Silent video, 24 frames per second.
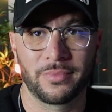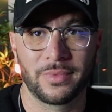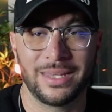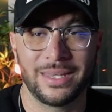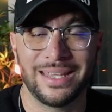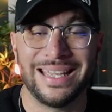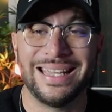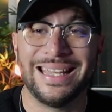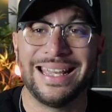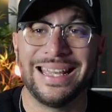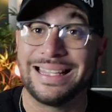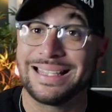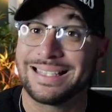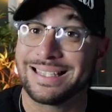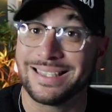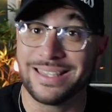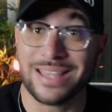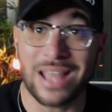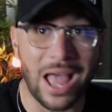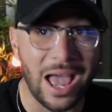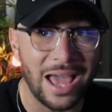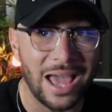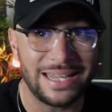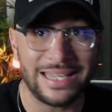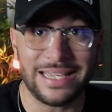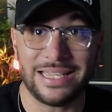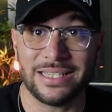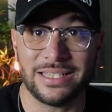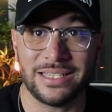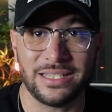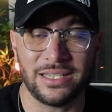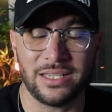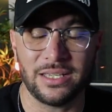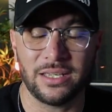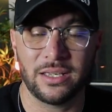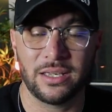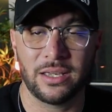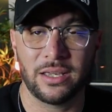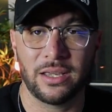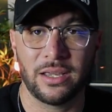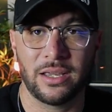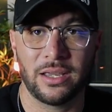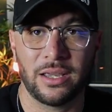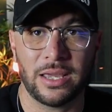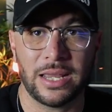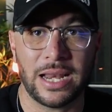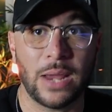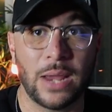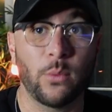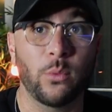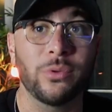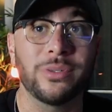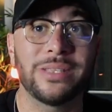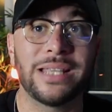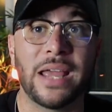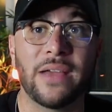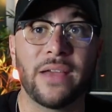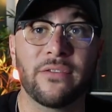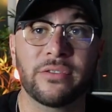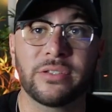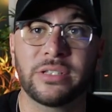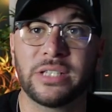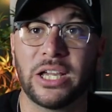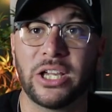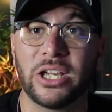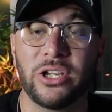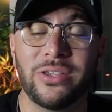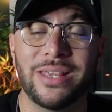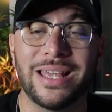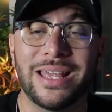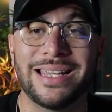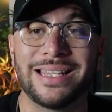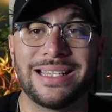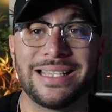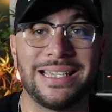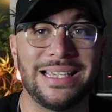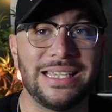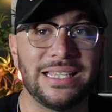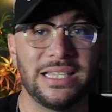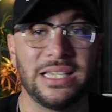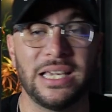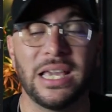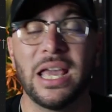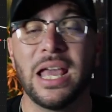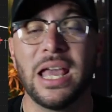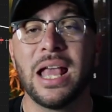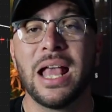It's not easy. And I will never tell you that it's easy.